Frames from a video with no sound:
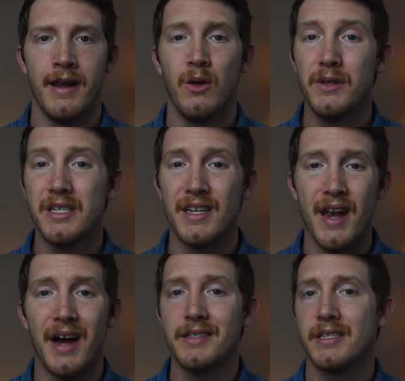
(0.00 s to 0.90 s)
Now, this is
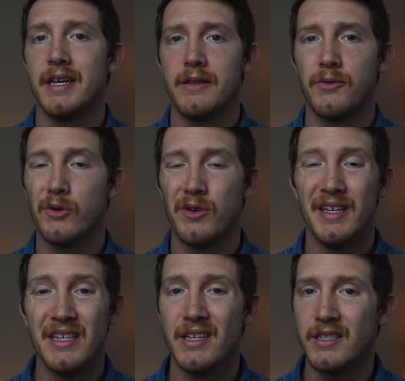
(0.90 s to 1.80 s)
not to say that there
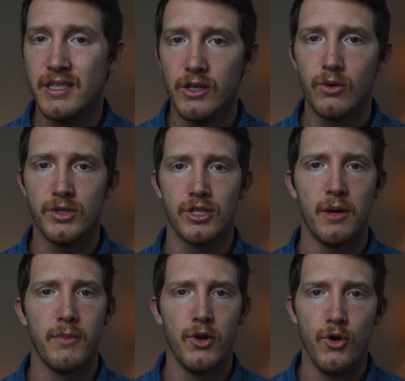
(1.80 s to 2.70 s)
isn't still
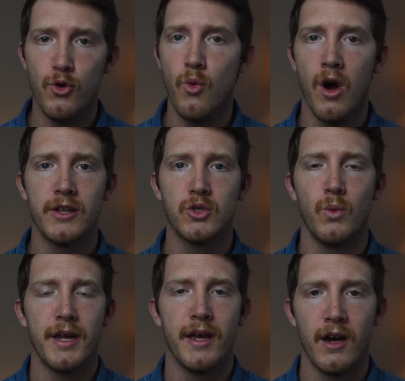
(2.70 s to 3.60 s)
some nuance
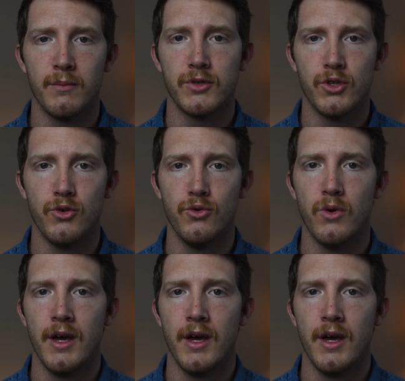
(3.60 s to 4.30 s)
when it comes to